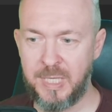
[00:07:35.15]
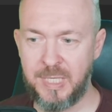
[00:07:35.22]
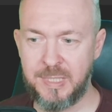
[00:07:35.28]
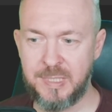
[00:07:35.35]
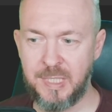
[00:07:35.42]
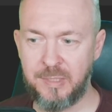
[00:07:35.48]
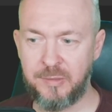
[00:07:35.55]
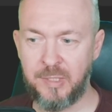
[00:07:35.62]

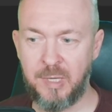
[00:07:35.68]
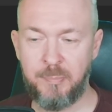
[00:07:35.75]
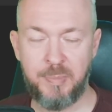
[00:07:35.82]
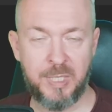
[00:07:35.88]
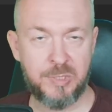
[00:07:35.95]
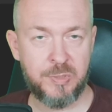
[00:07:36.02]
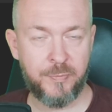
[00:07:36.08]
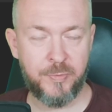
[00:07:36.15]
et cetera,
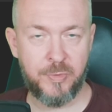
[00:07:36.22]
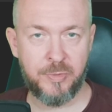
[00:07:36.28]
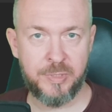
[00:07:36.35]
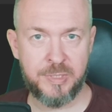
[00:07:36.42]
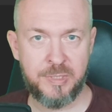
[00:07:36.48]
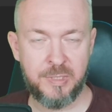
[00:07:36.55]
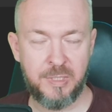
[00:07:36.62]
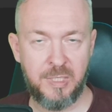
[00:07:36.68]
plus of
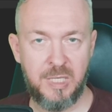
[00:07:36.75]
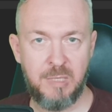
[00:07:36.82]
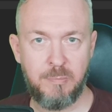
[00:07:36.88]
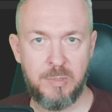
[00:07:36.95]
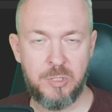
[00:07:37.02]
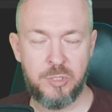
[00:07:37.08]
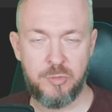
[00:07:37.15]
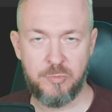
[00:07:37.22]
course the
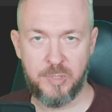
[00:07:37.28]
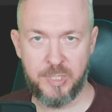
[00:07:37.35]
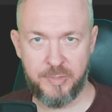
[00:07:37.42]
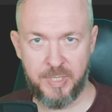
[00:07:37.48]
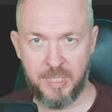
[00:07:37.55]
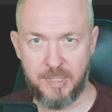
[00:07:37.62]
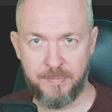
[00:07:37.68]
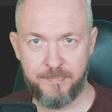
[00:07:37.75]
image U
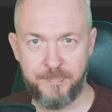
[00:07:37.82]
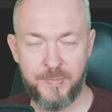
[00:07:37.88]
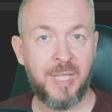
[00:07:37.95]
R L.